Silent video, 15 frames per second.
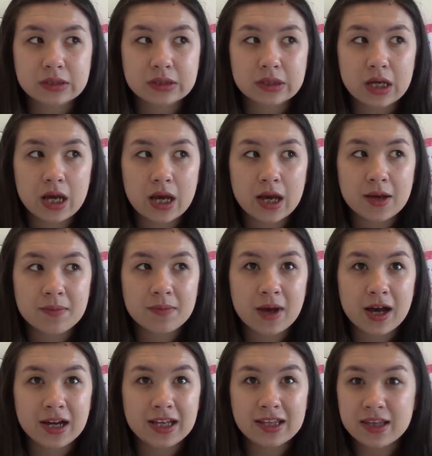
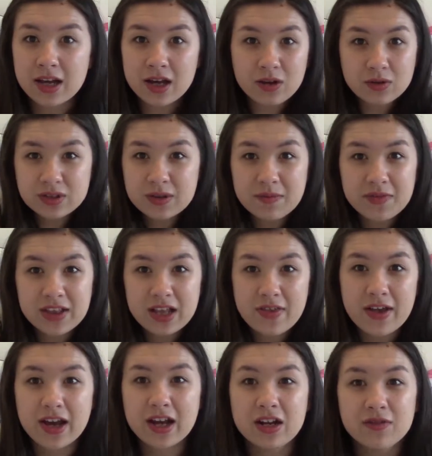Akita or something like
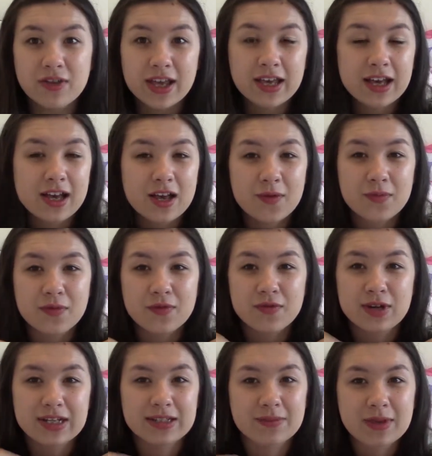that, kind of like
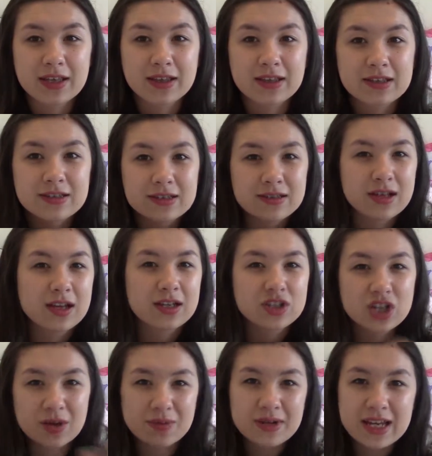really something that's like
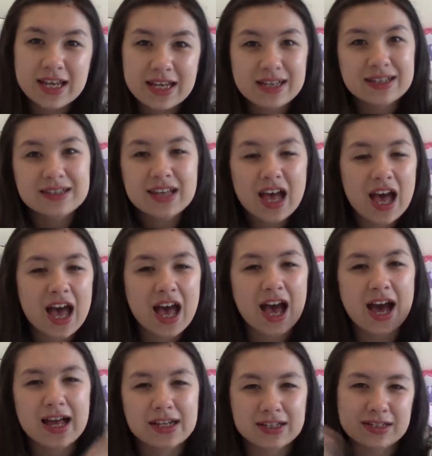Japanese
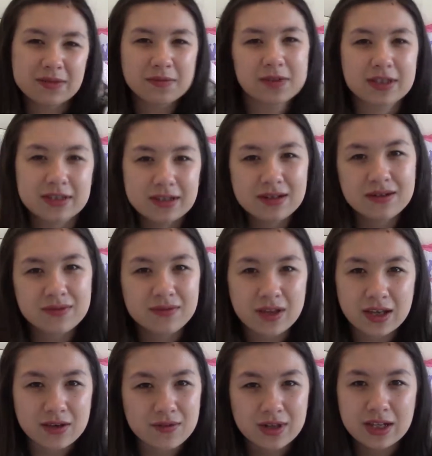and just something that's kind of
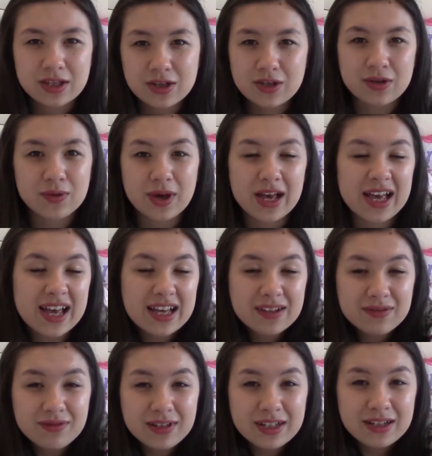like really cute
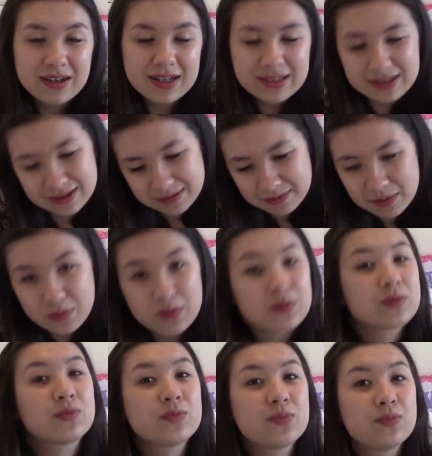and really nice. It
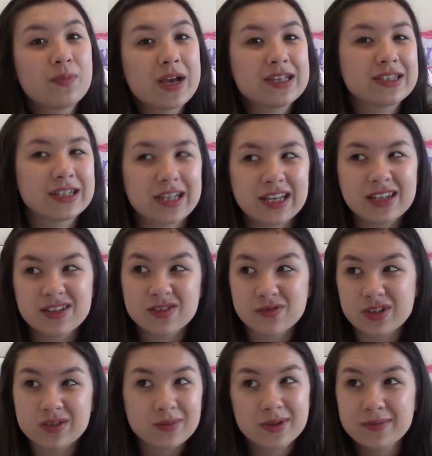was basically just
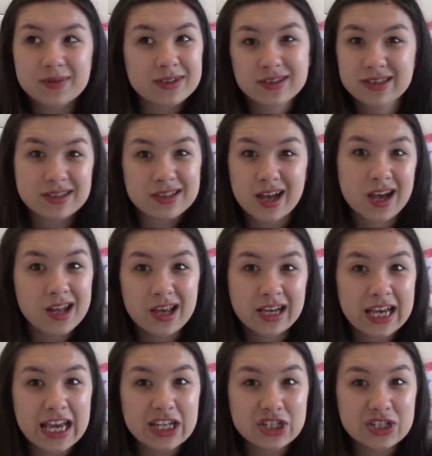reason why, because I
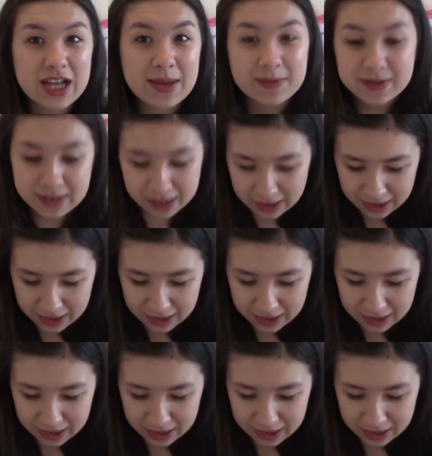like Asian names.